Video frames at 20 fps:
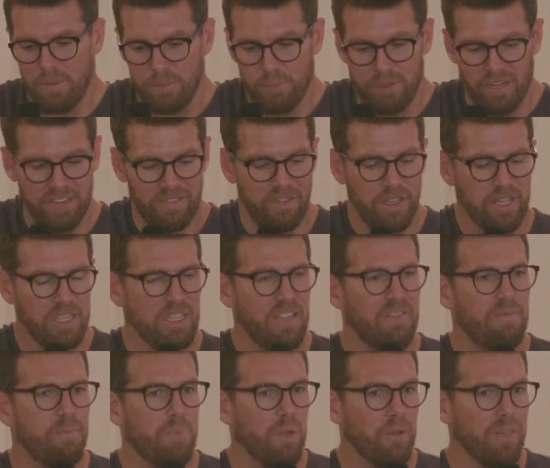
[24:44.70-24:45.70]
privilege
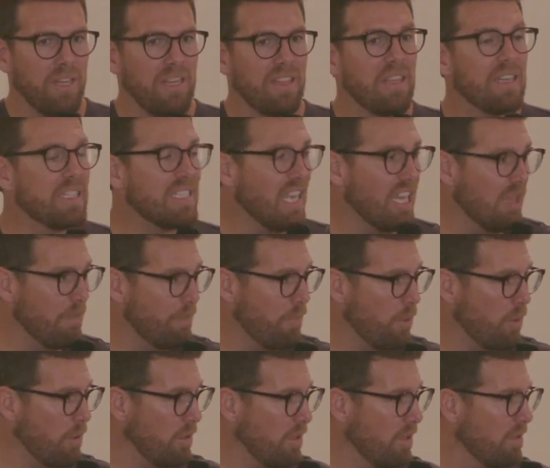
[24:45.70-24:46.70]
of building the
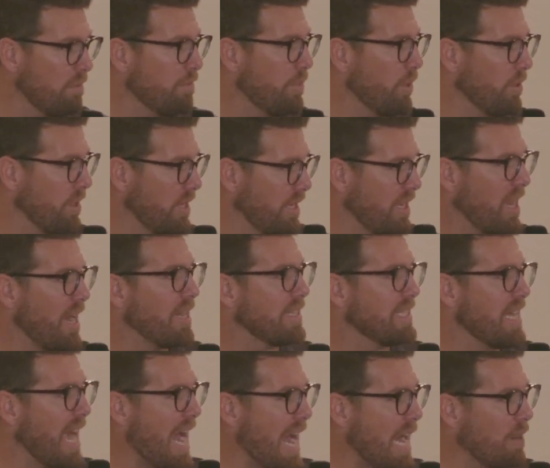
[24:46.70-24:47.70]
temple building
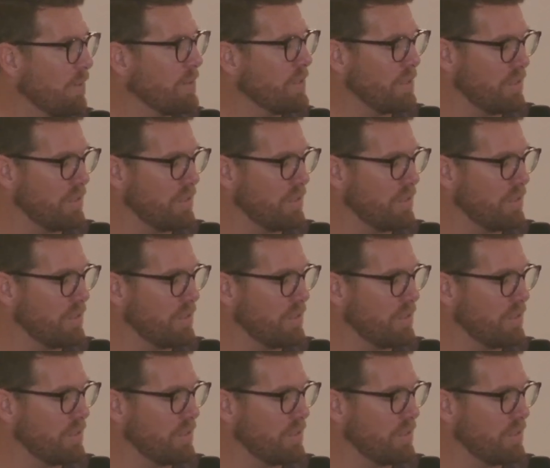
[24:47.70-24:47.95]
God's house.